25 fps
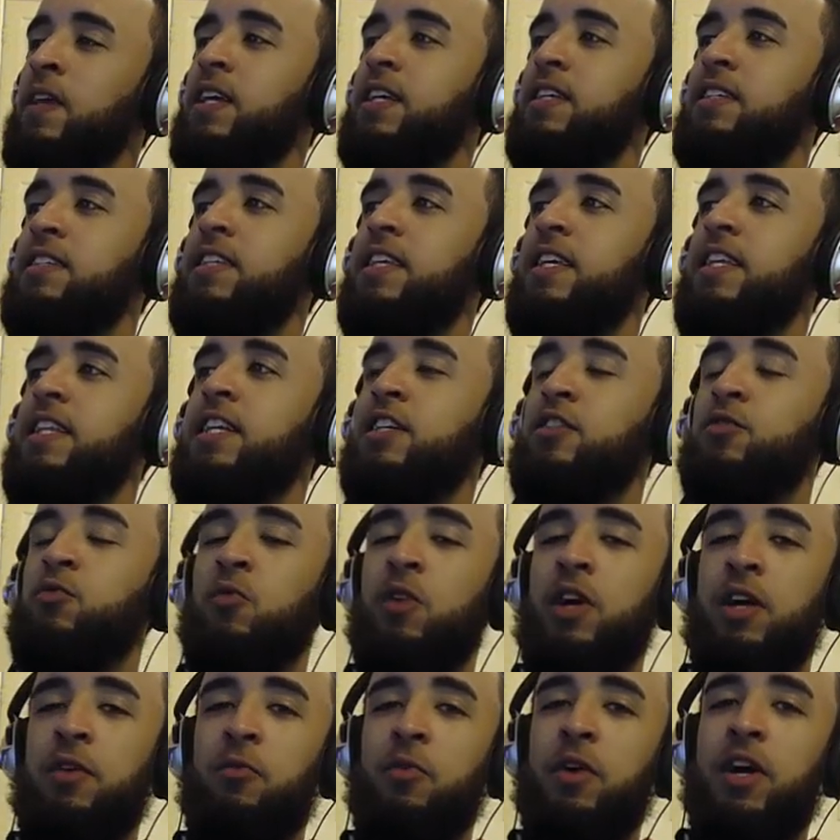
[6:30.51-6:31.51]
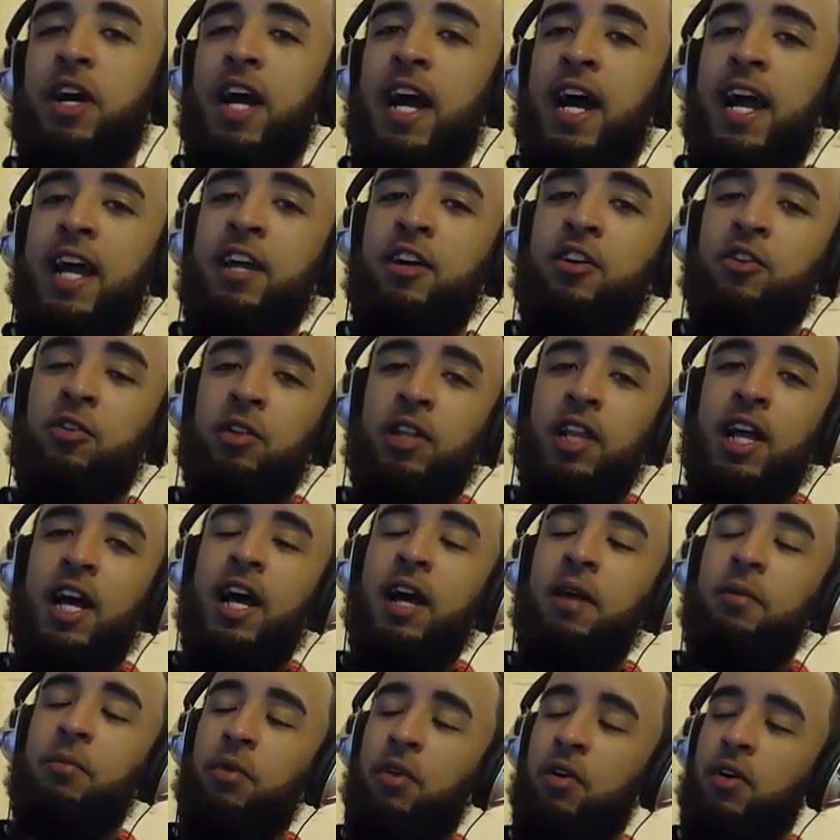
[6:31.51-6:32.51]
And see this one where I ain't gonna
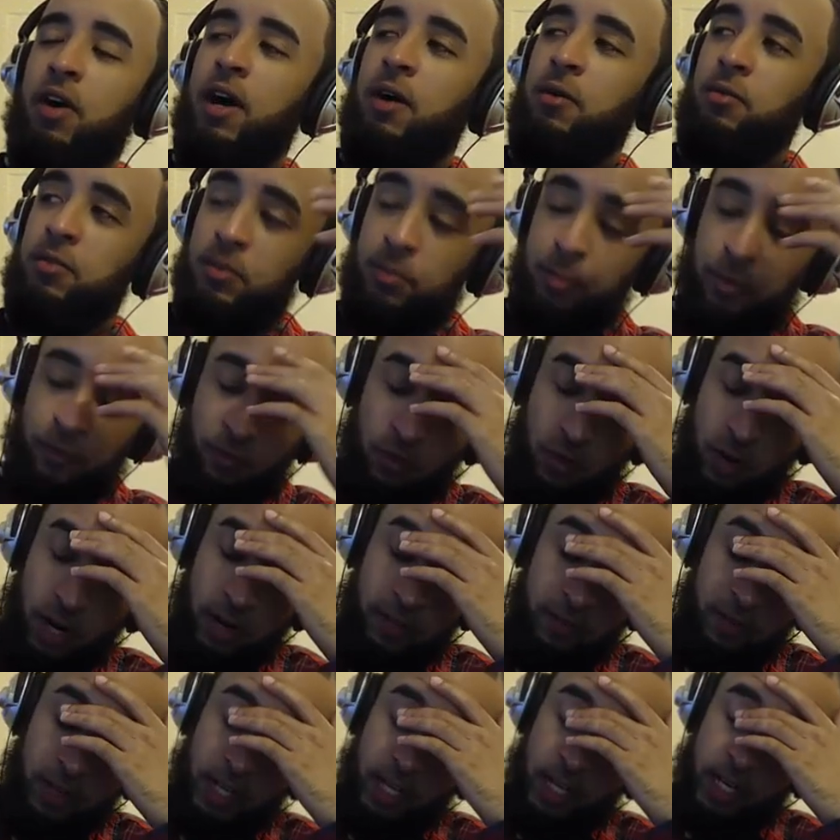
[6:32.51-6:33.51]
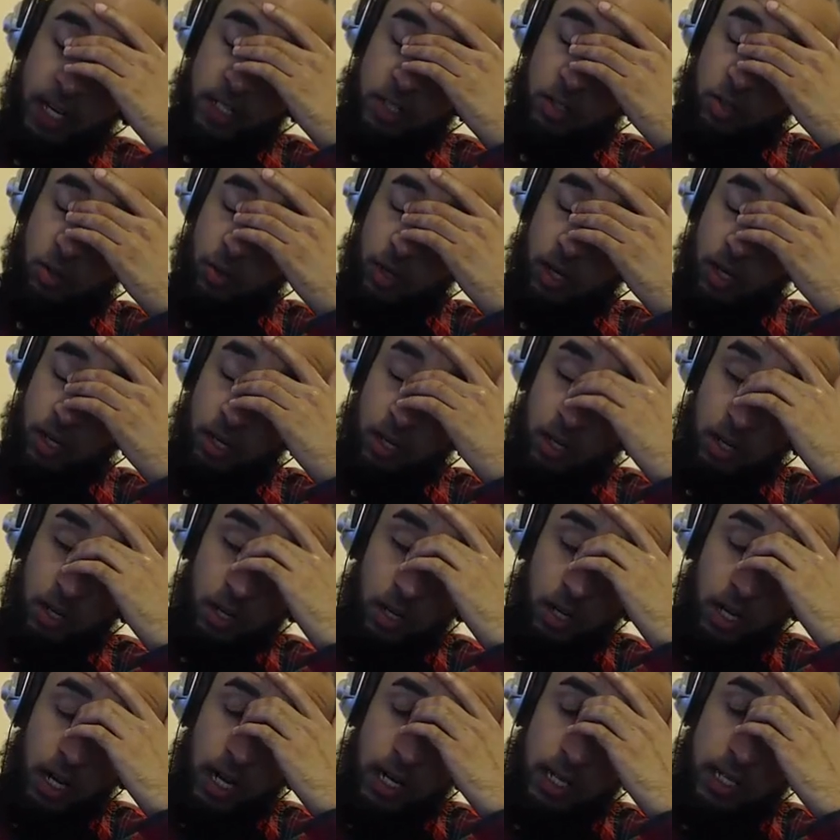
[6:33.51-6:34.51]
lie, bro. I was before I even get into it,
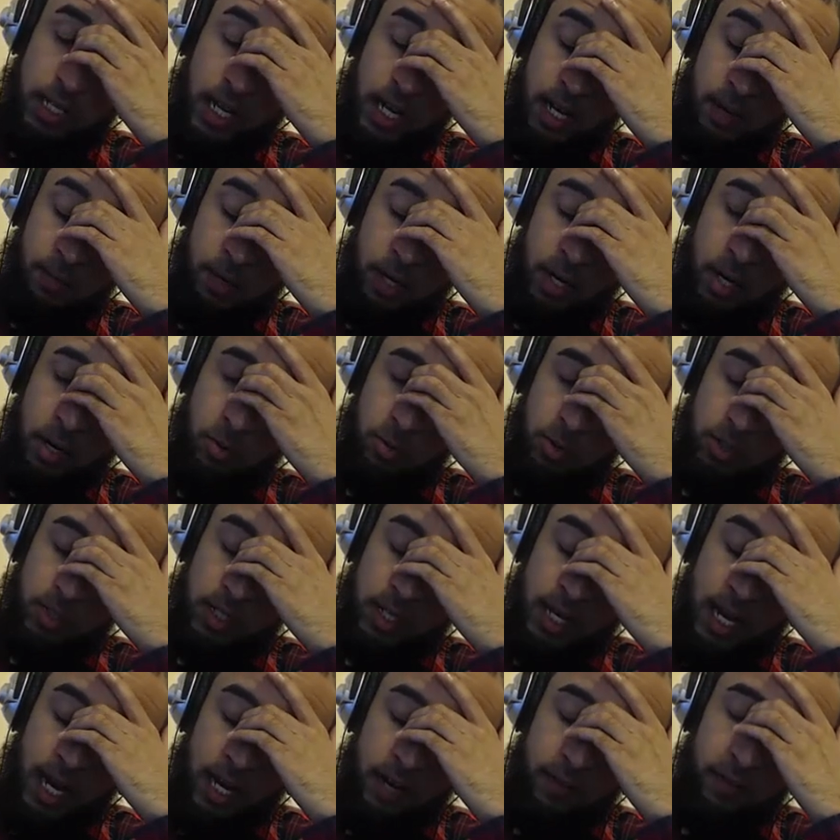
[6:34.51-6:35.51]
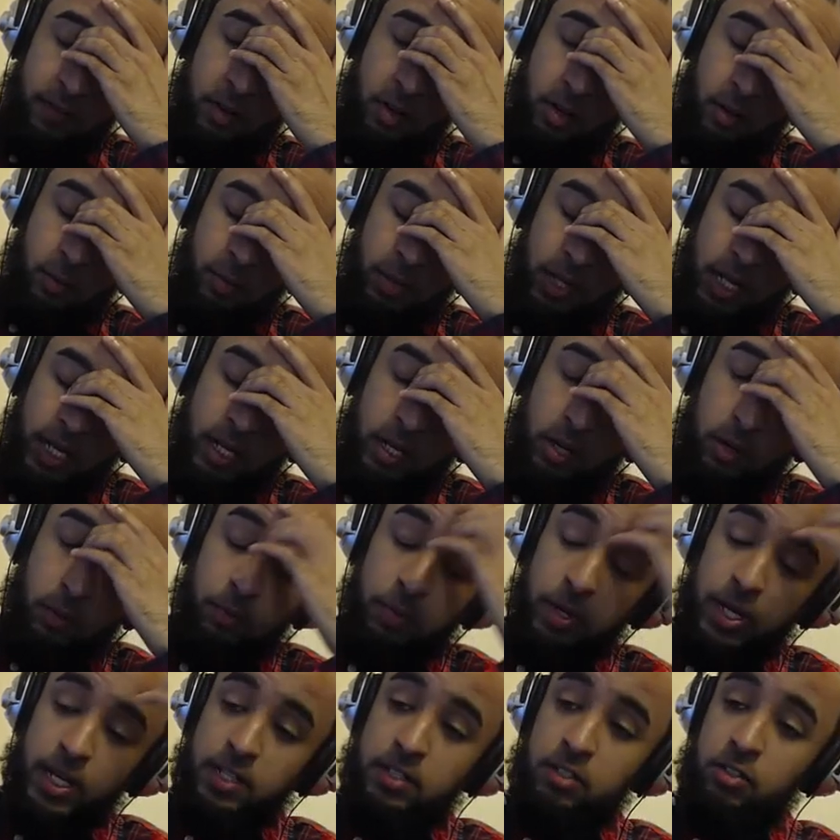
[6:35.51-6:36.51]
I damn near was not even gonna play your
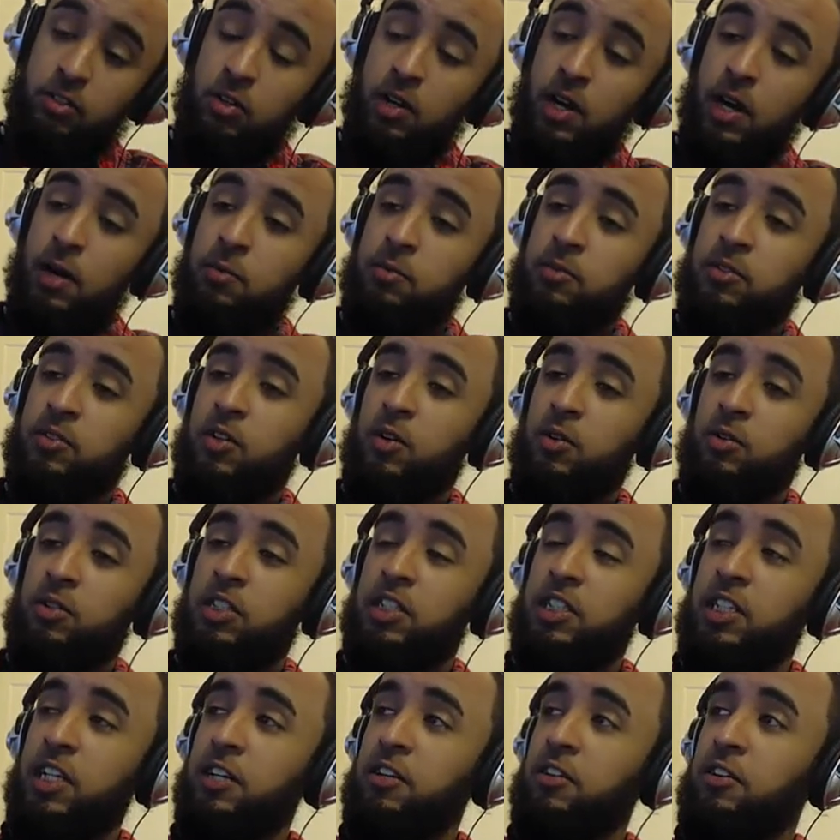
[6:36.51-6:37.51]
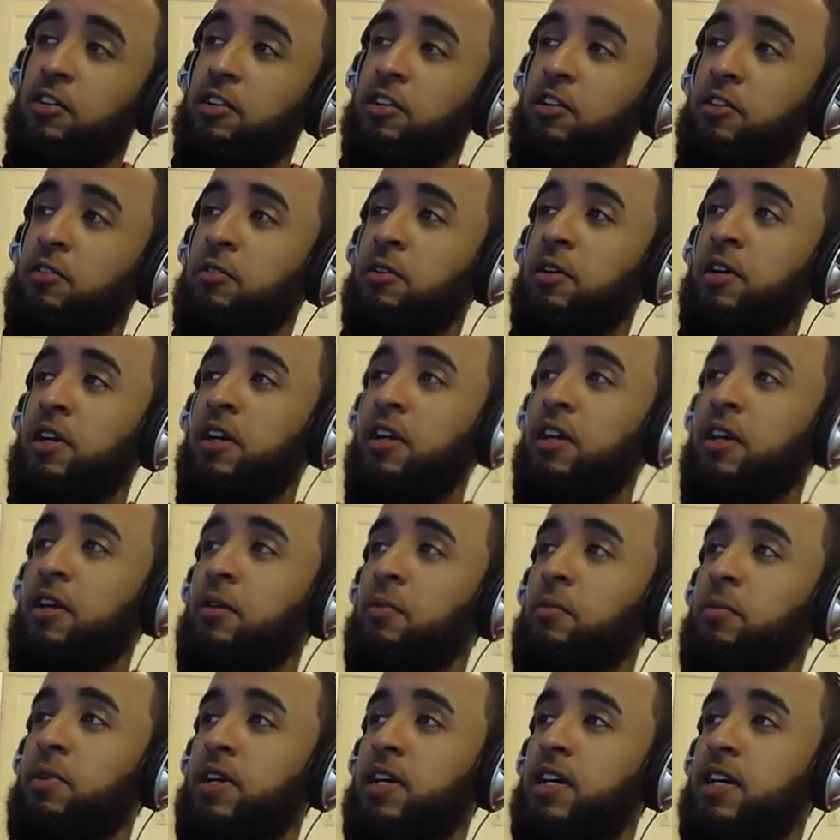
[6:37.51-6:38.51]
beats or I was gonna shit on you
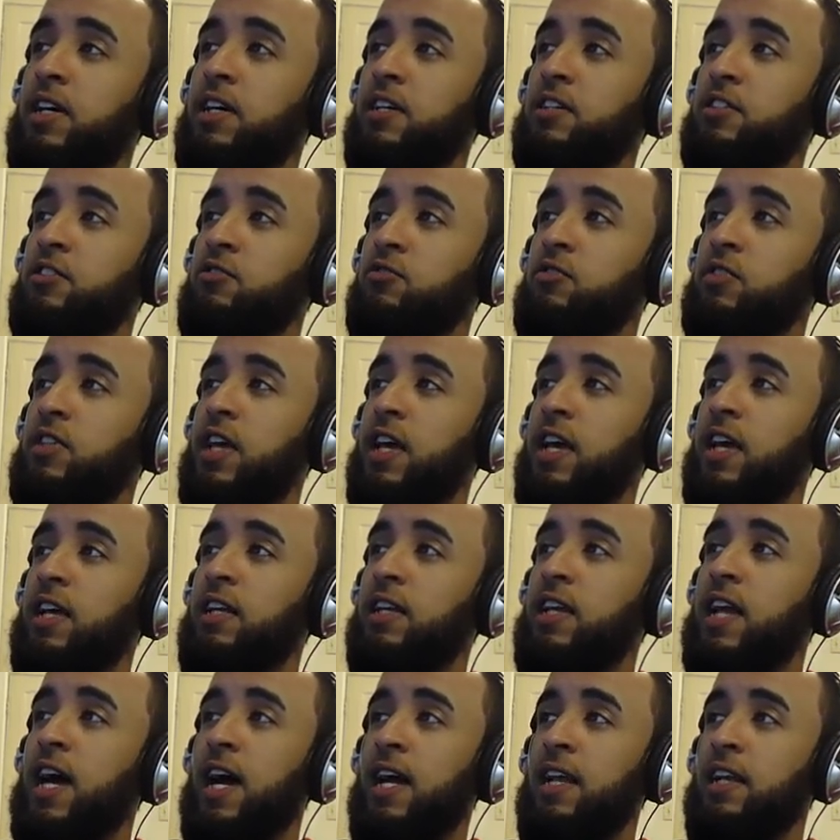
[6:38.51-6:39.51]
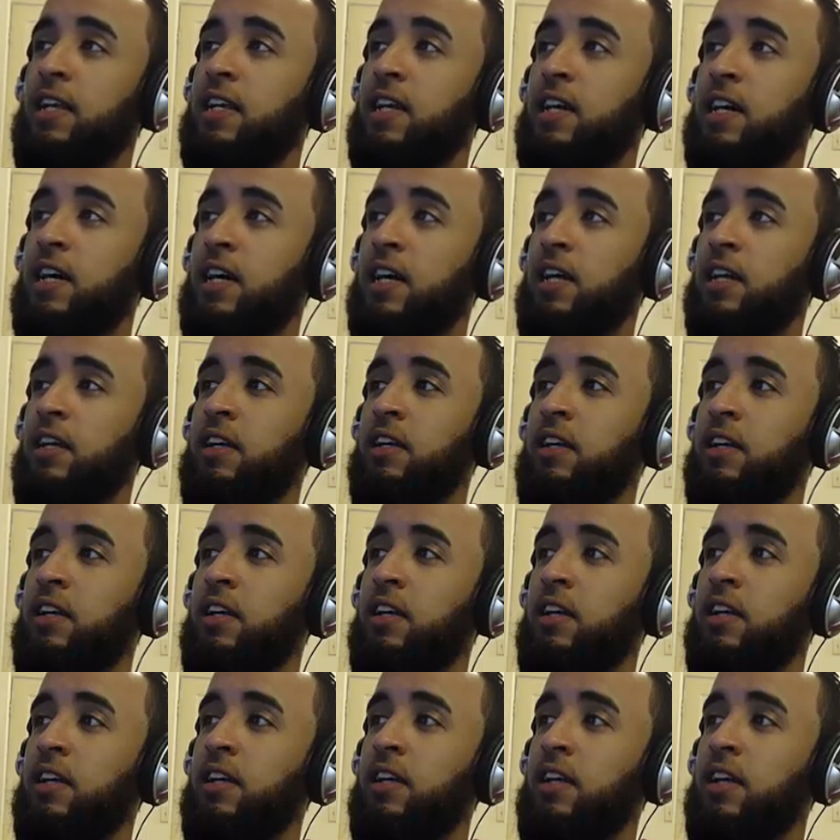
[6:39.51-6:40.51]
because you saying not done
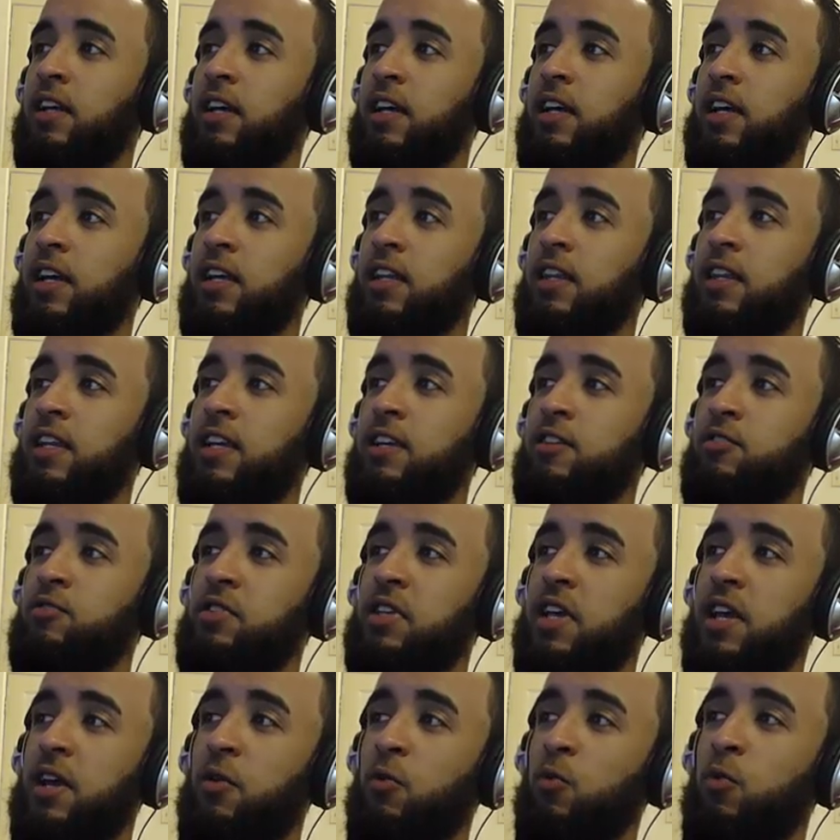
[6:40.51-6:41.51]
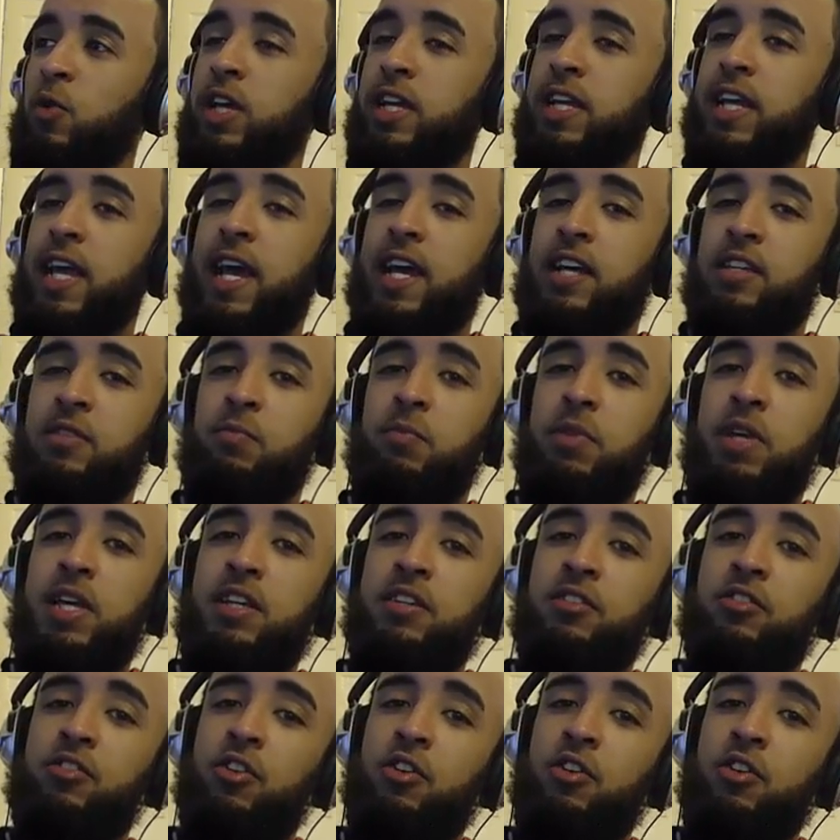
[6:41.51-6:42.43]
and then you saying weak ass beats.